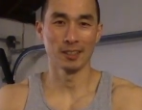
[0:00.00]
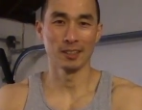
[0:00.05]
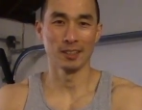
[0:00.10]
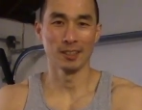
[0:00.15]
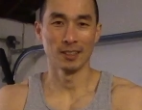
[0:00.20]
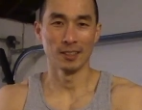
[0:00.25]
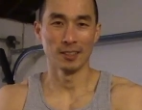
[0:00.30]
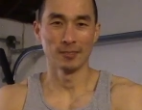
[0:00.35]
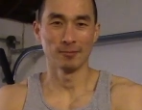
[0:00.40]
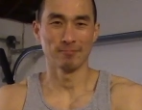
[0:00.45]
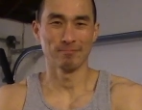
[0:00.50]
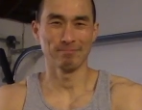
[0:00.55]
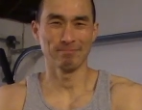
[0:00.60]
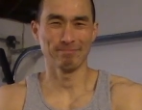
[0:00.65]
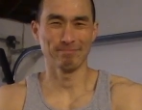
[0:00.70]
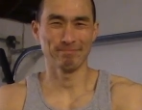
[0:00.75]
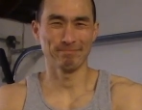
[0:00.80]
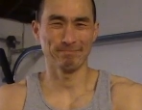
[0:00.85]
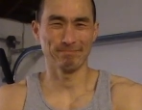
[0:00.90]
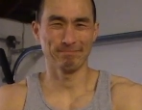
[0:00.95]

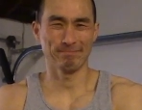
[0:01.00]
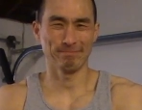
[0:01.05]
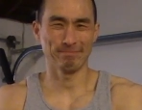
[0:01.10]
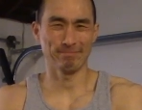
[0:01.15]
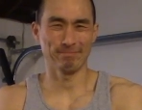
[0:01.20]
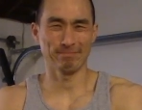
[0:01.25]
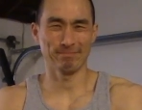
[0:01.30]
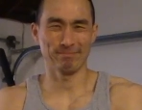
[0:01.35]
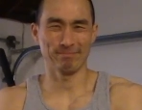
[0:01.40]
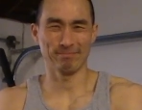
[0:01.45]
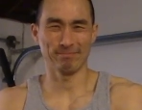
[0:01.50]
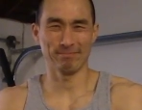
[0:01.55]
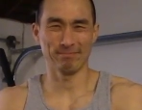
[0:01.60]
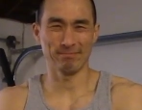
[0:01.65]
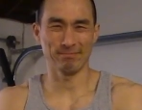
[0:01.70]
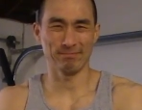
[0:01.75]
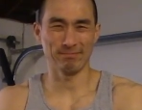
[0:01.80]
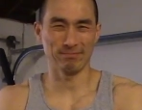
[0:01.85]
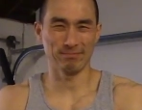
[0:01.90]
(silence)